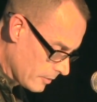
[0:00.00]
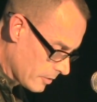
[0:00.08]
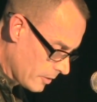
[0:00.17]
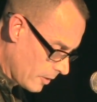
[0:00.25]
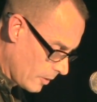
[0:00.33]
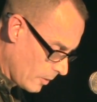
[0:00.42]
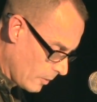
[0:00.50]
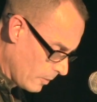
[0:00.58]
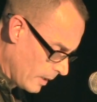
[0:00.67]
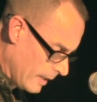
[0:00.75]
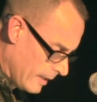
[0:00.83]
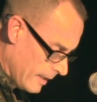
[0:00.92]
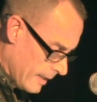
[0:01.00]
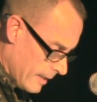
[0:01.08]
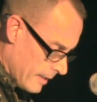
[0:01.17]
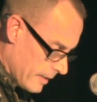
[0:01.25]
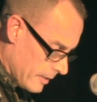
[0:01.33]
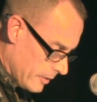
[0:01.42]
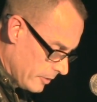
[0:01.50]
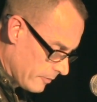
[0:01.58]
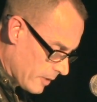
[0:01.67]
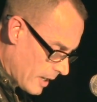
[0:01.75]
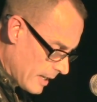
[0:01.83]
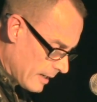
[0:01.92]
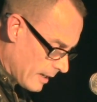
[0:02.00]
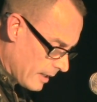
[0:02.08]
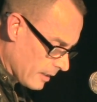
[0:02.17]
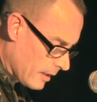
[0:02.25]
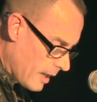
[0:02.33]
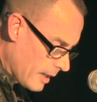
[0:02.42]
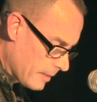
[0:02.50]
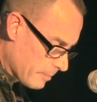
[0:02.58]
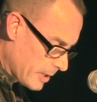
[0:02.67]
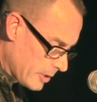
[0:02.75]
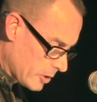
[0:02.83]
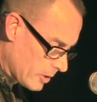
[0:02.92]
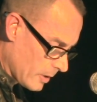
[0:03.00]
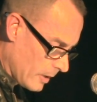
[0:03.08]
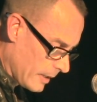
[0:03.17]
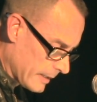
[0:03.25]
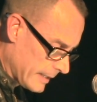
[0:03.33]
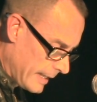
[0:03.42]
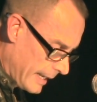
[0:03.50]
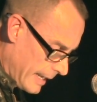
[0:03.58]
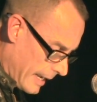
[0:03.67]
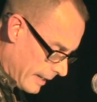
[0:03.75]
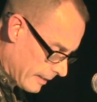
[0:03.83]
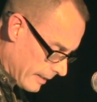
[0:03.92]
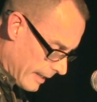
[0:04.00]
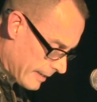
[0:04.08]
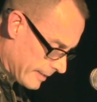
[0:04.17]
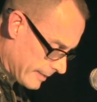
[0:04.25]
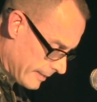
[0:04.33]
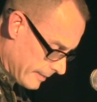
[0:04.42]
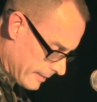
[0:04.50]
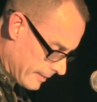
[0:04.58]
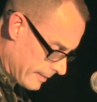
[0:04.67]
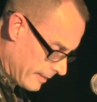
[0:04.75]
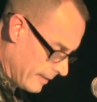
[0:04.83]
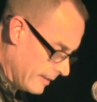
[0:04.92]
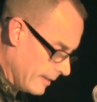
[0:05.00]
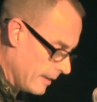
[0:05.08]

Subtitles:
So you've got a lot of pressure on gay adolescents,